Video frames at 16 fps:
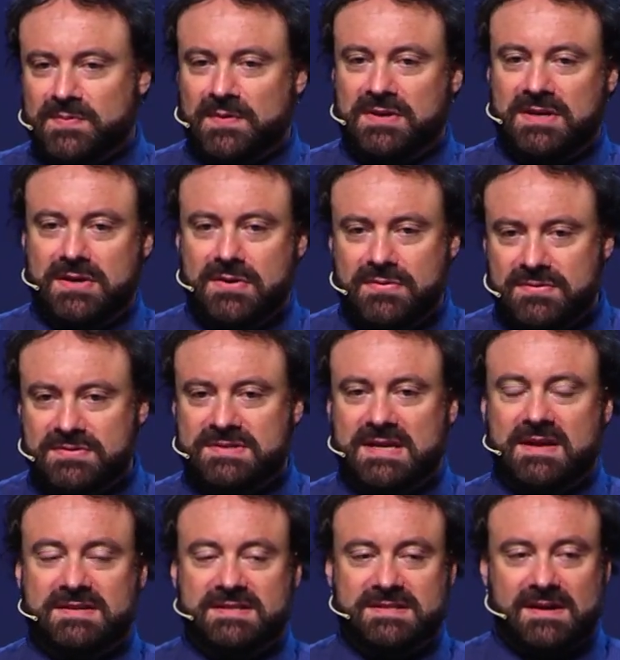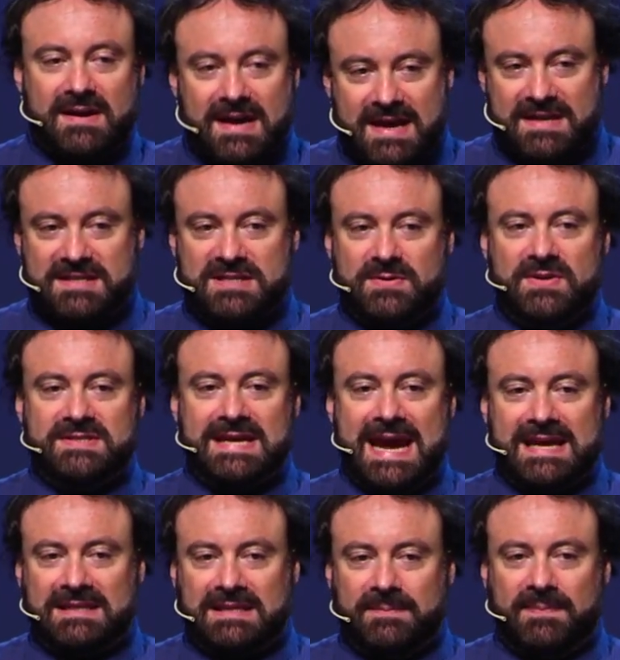will use science to
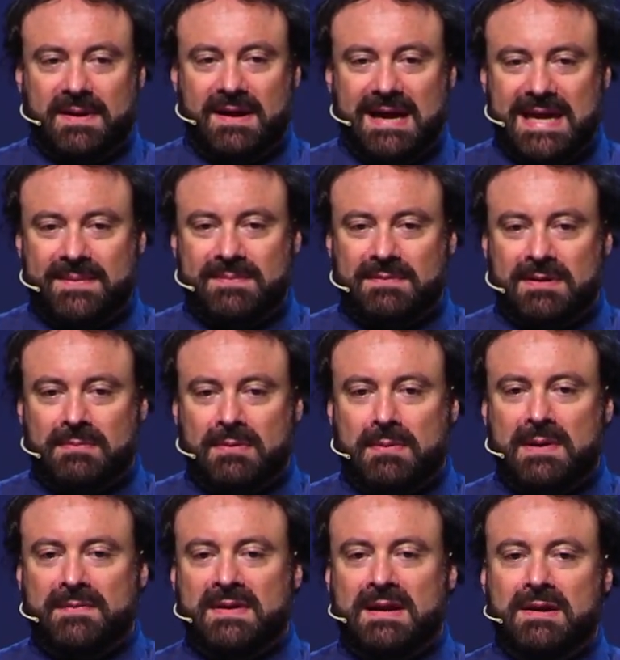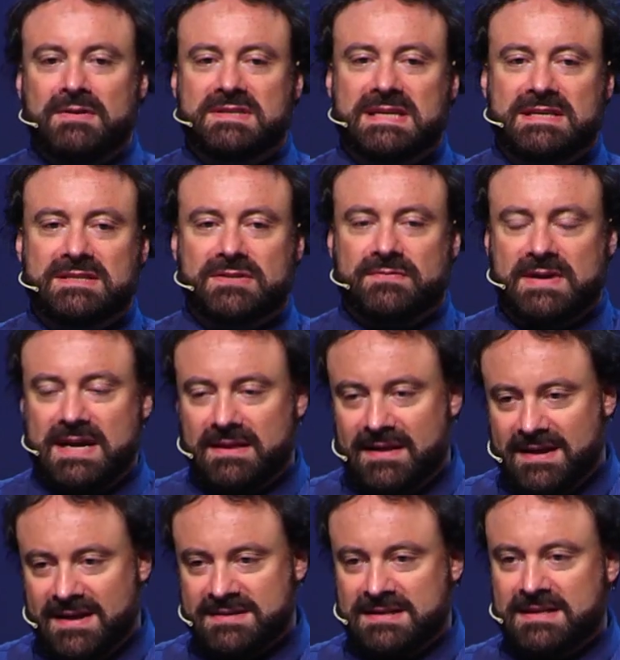attack the Bible, but what they don't seem to
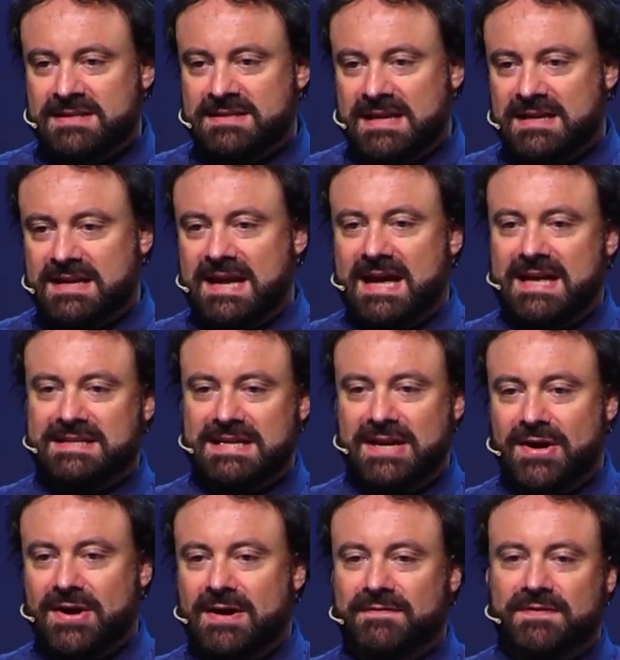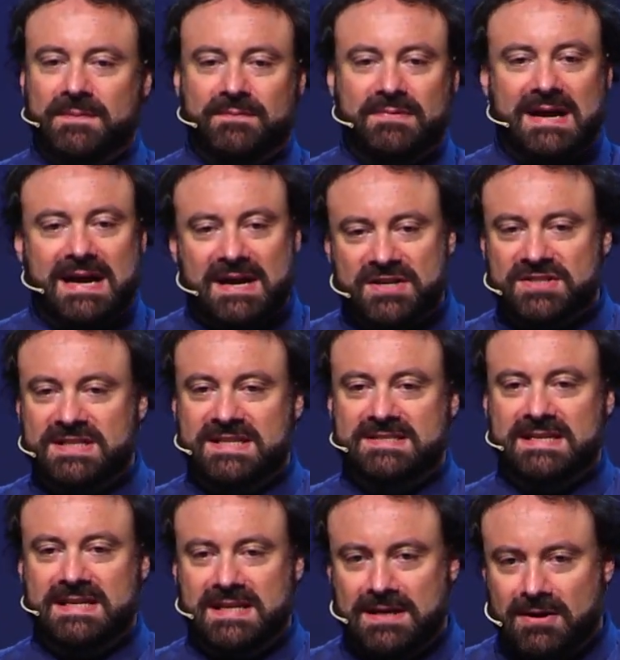realize is they're cutting off the branch they're
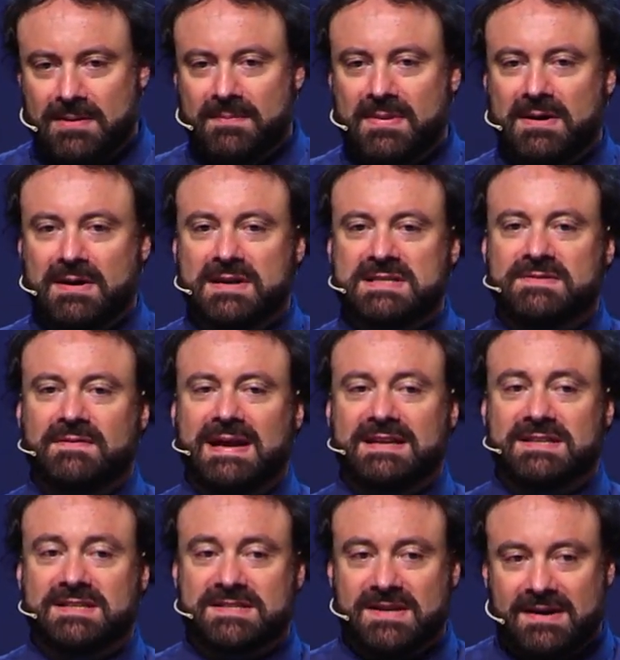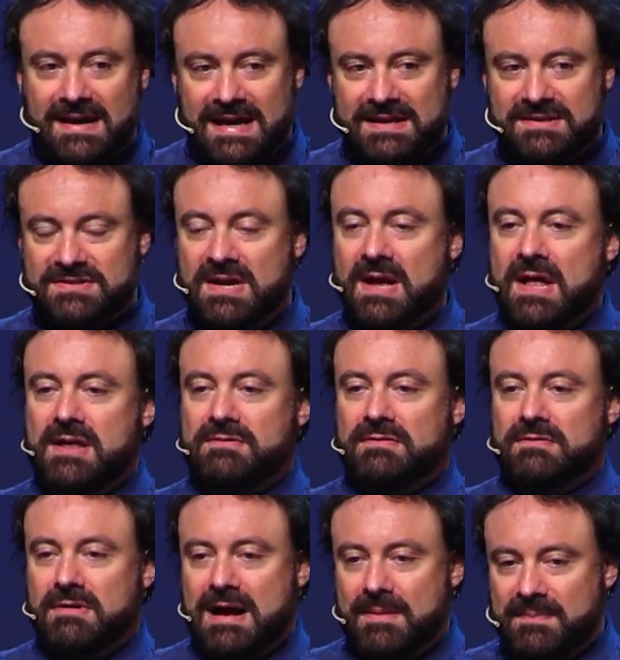sitting on, because, in fact, science
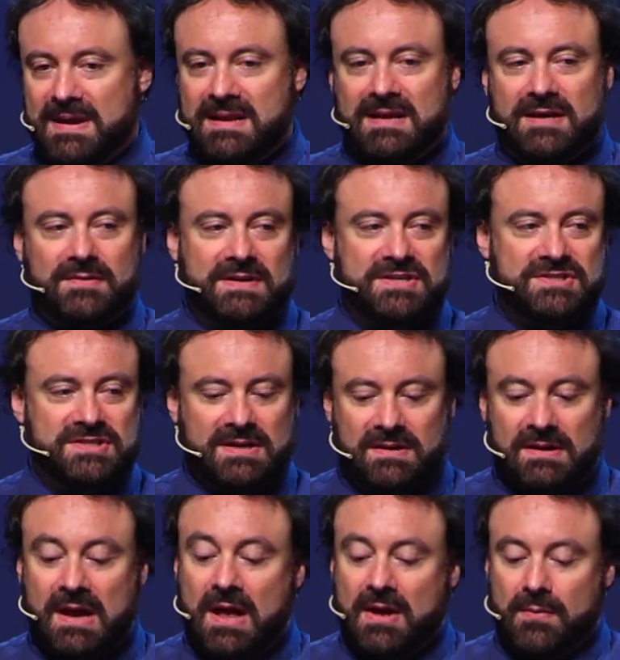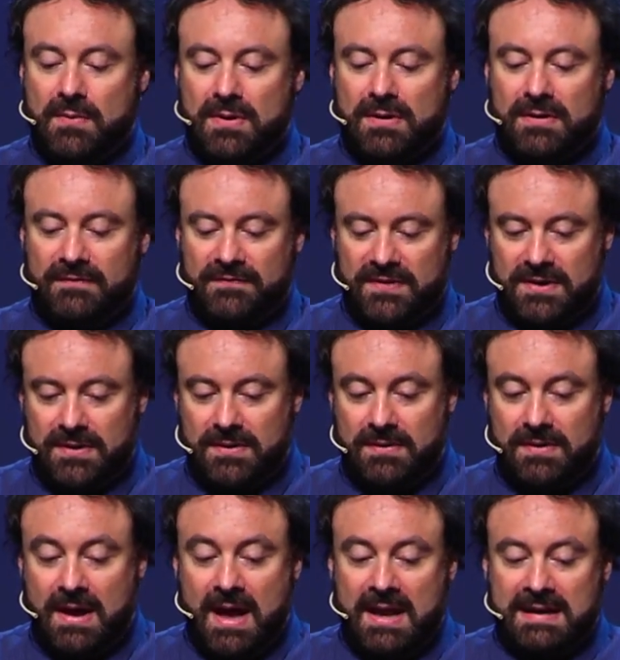grew up in a Christian
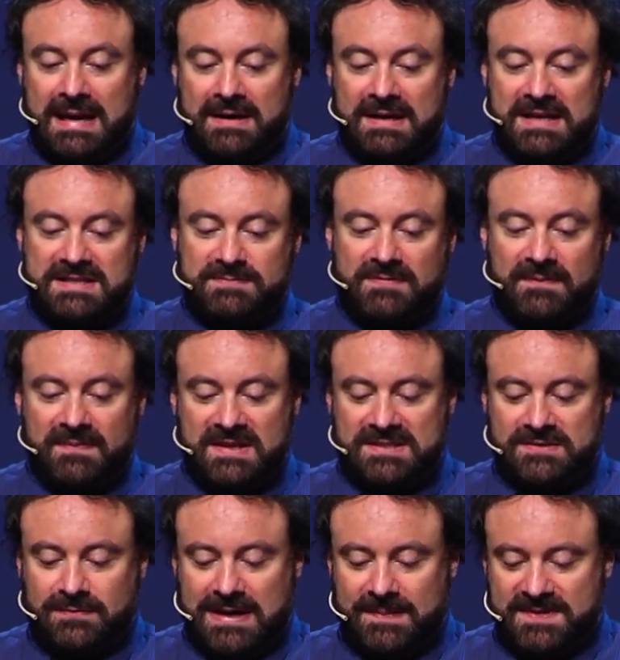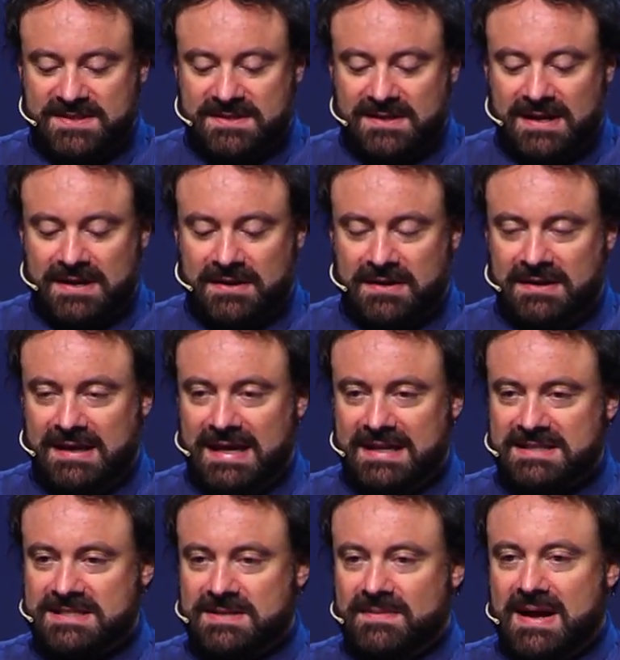worldview. Now, just from this website, you can
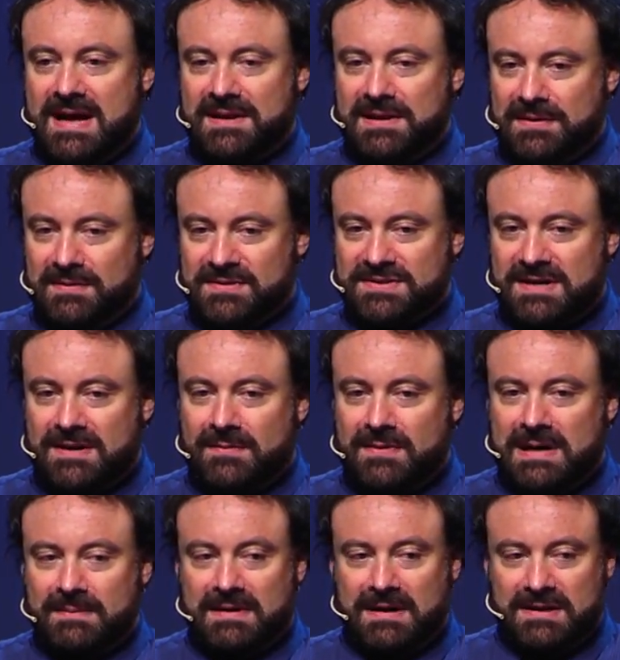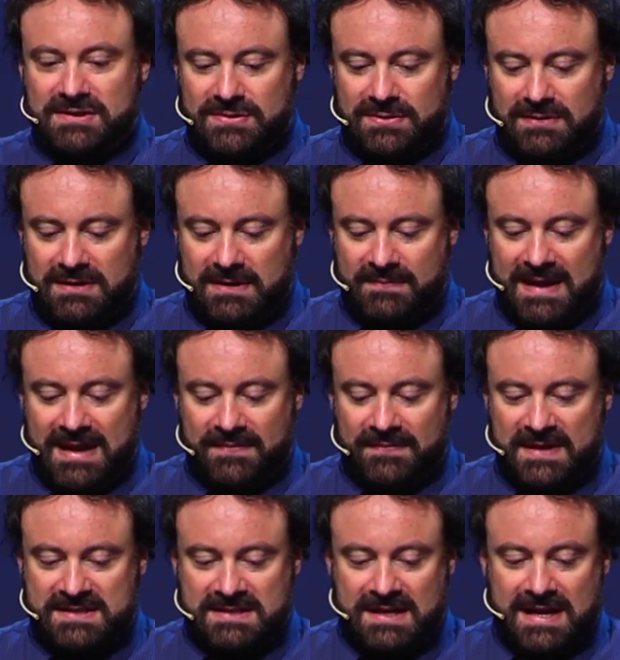get some articles on what I'm going to talk about.
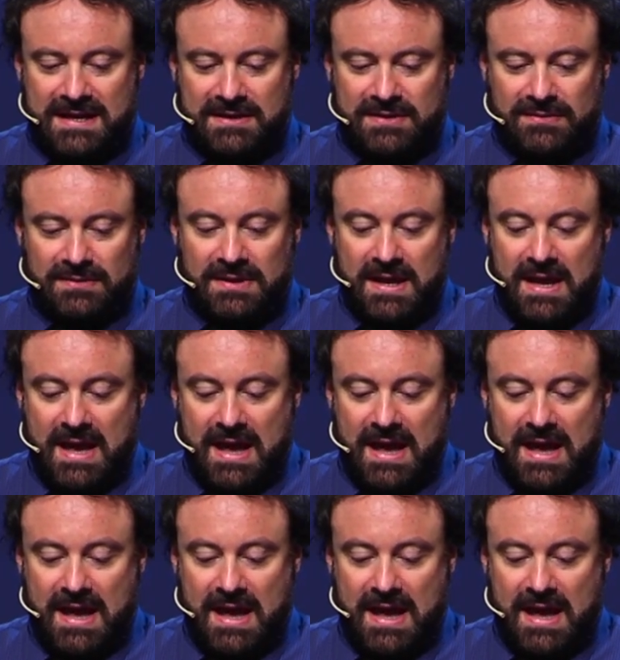There's an article